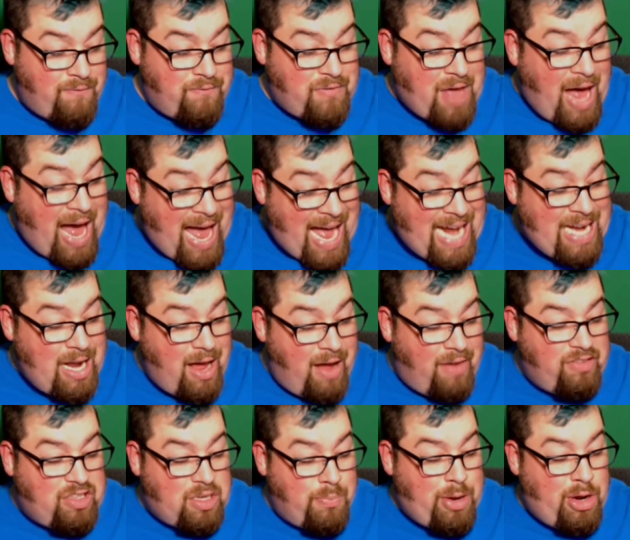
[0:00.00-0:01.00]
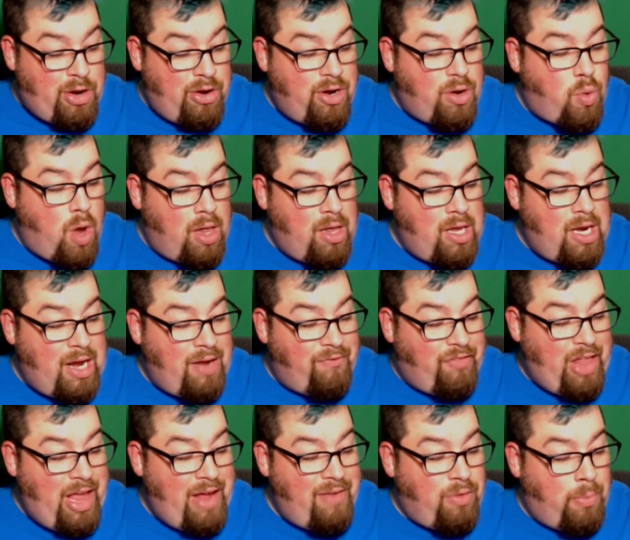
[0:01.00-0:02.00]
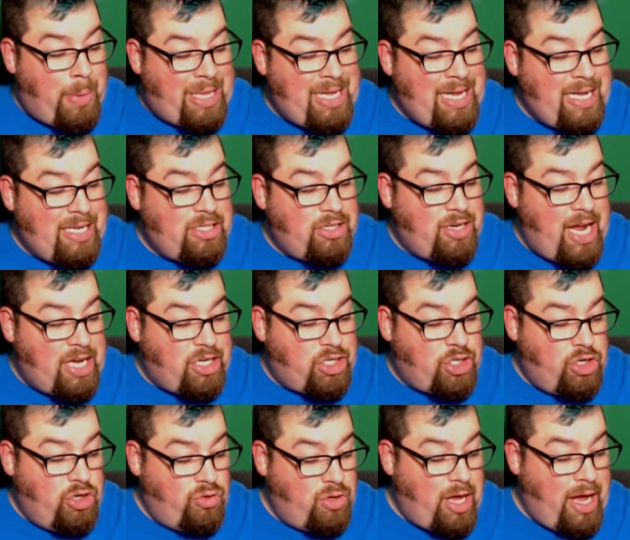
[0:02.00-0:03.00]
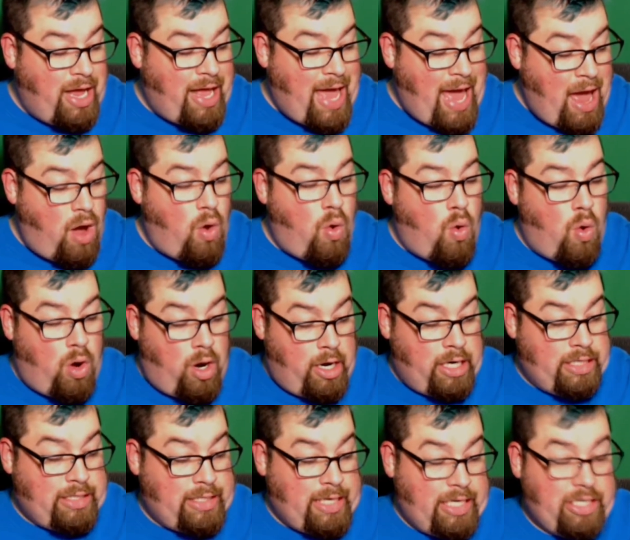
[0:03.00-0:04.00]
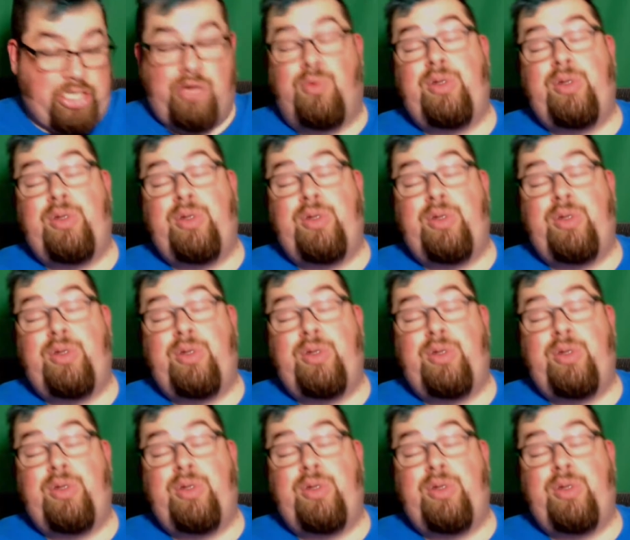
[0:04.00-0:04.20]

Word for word: fine of superior quality and flavor by the International Cacao Organization,